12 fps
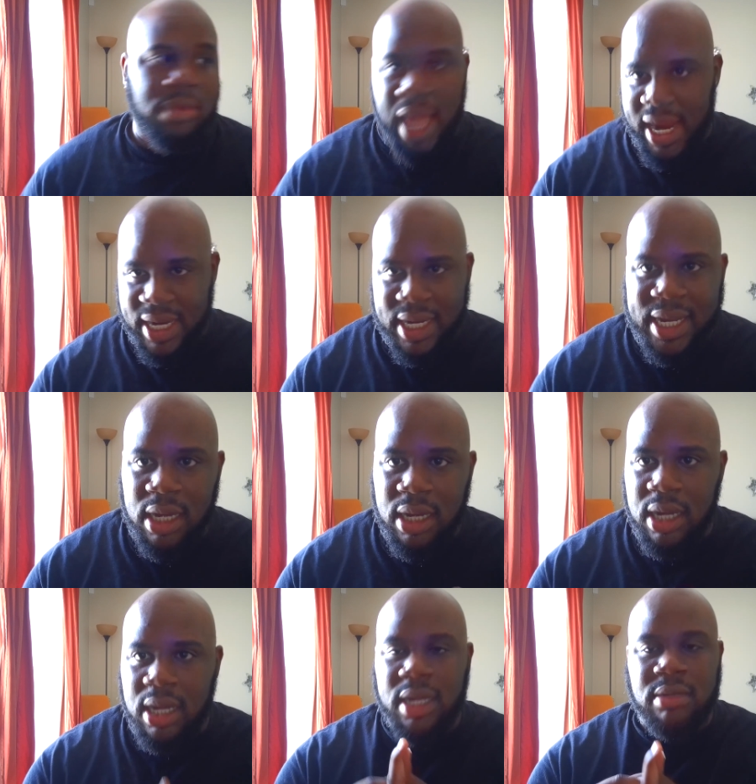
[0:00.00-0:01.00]
Like,
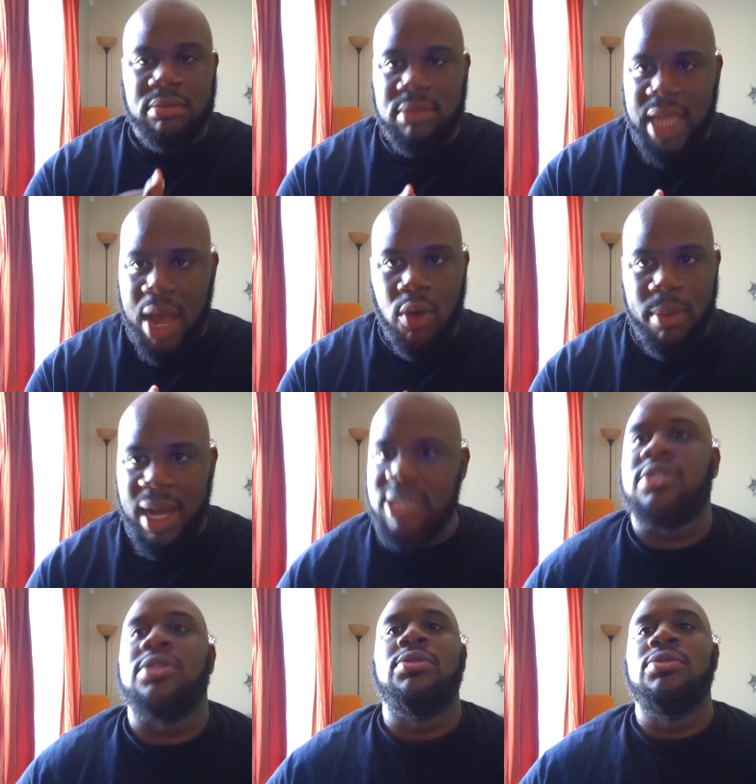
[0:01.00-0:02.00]

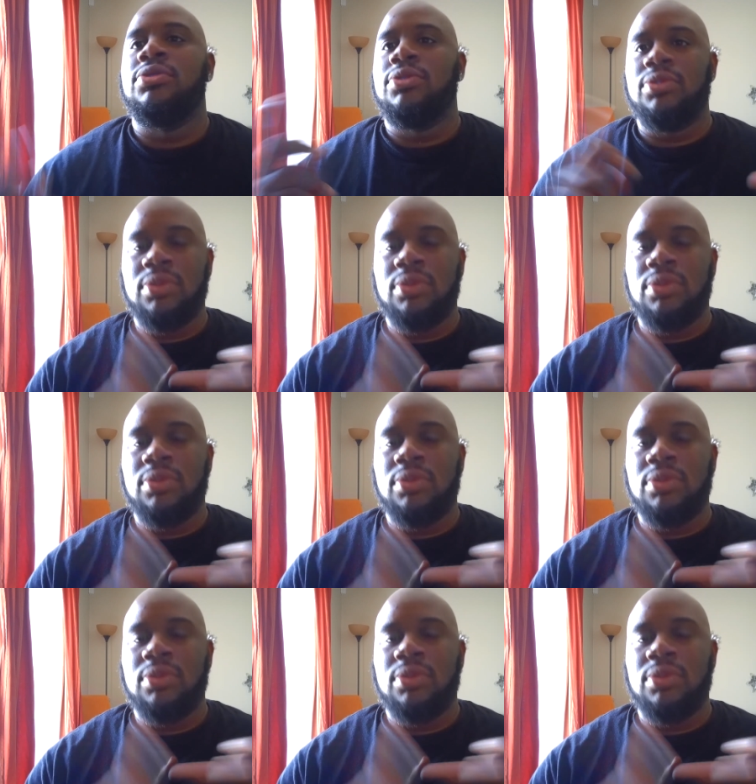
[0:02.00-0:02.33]
Kawamatsu.